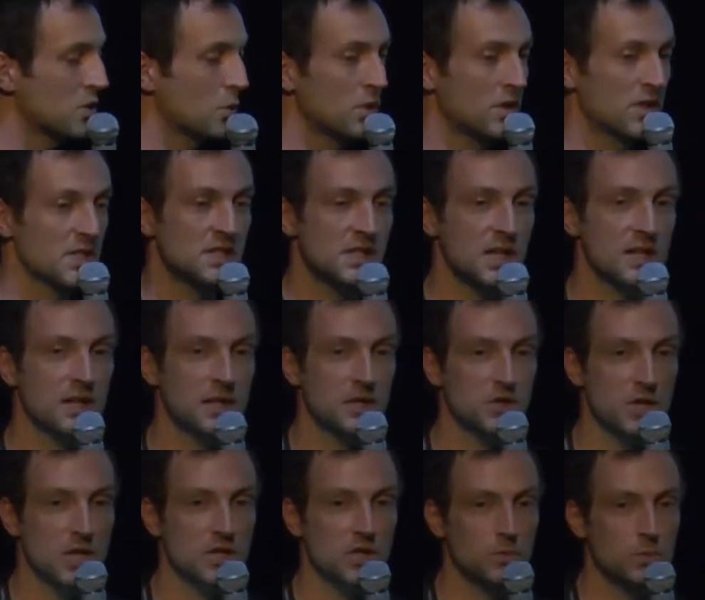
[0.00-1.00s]
with a single
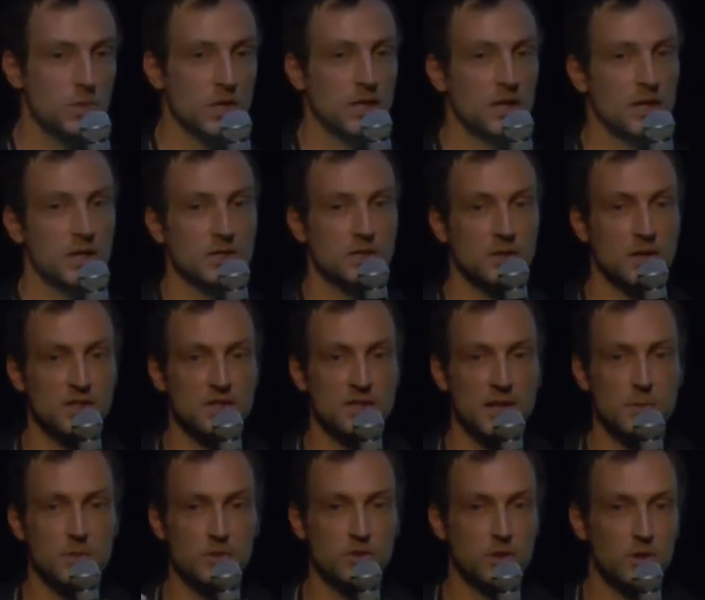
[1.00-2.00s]
injection, we can
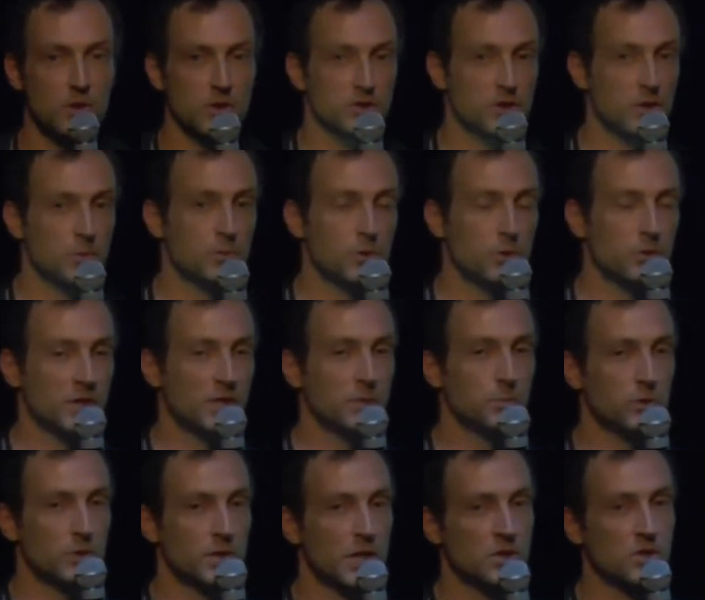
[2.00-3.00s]
establish long-term protein
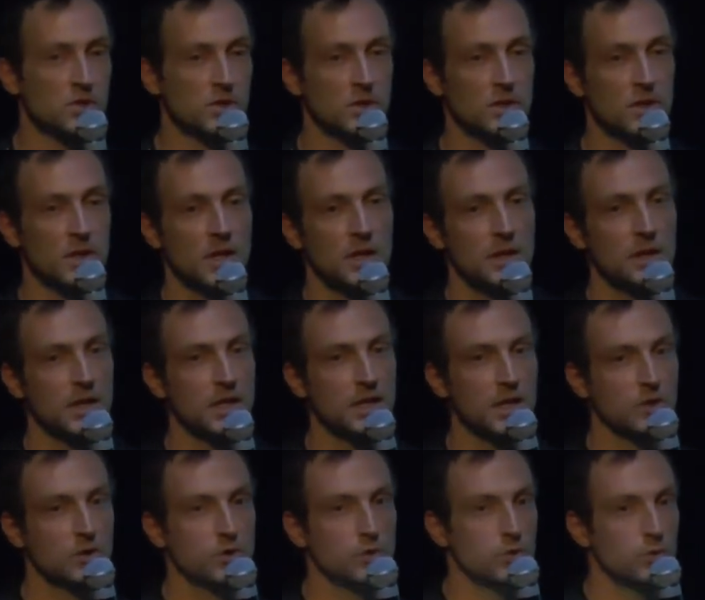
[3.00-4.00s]
production,
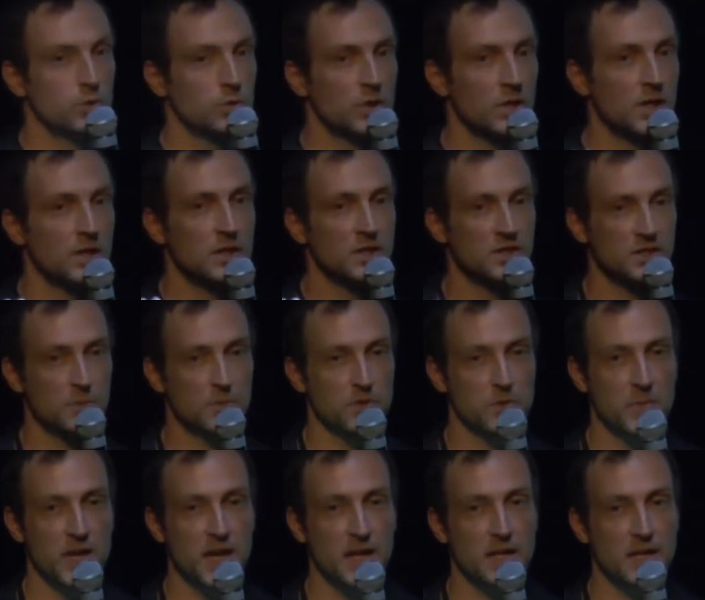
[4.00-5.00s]
leading to
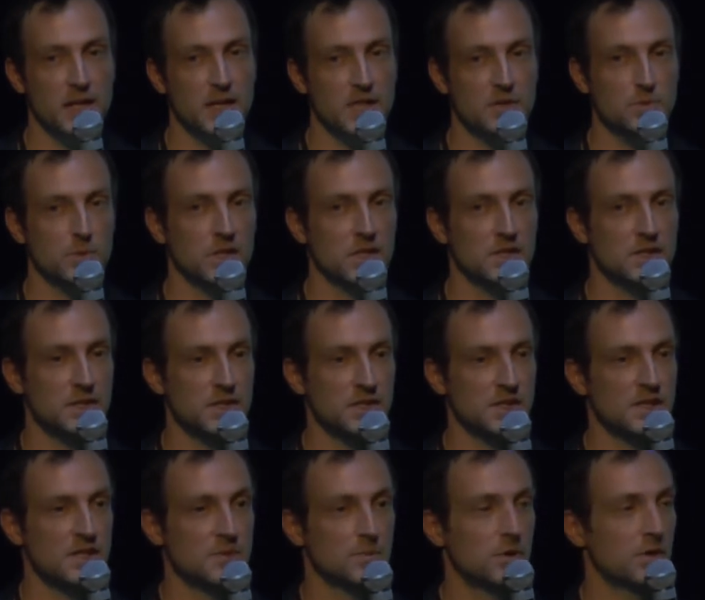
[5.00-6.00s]
symptomatic as well as
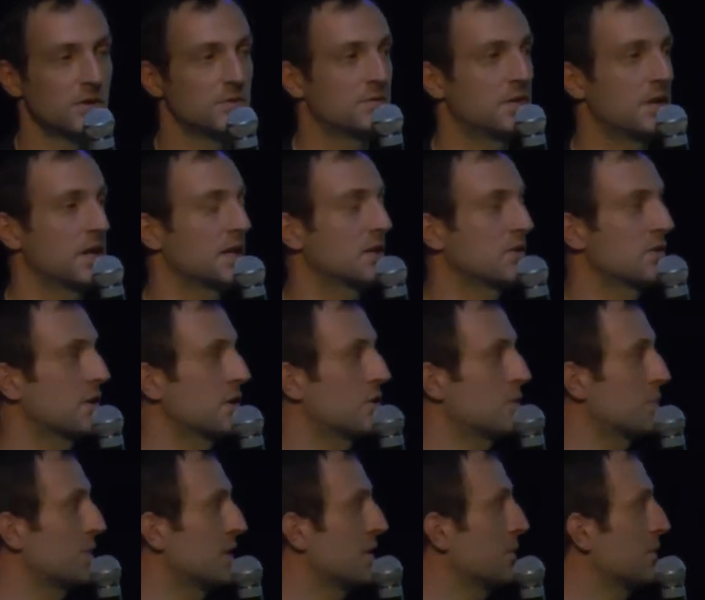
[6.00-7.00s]
disease-modifying
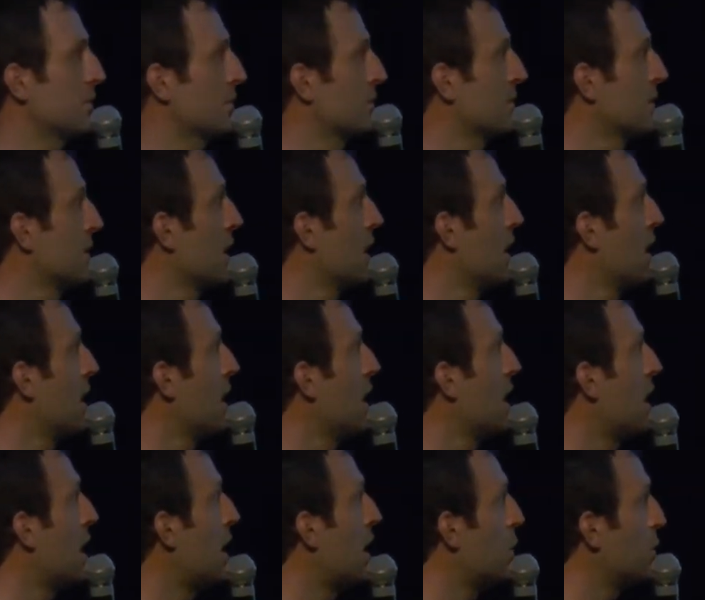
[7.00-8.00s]
therapy.
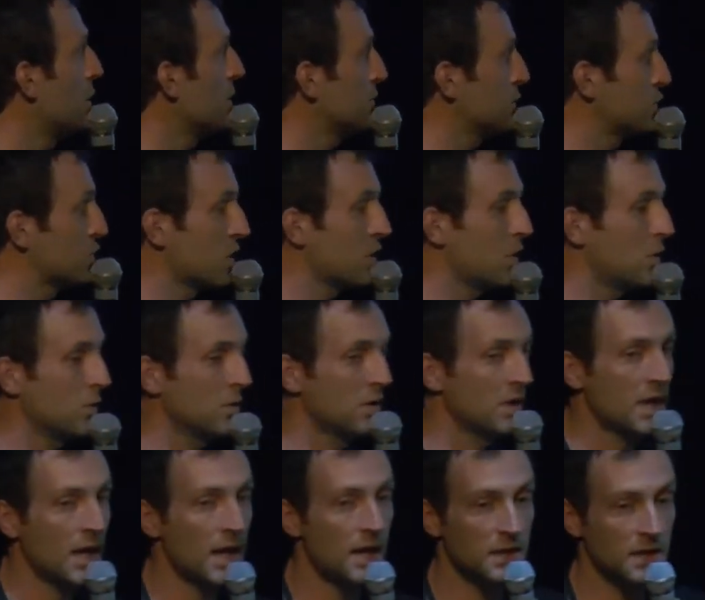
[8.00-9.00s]
We've shown
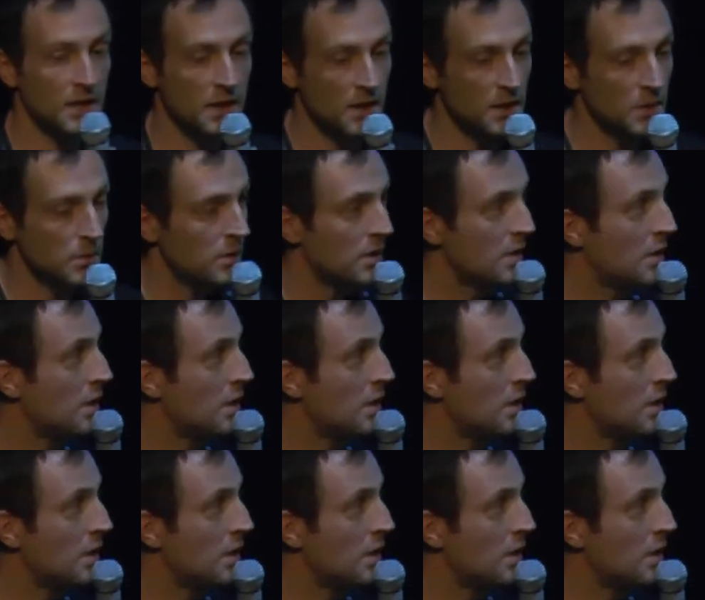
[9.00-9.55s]
that in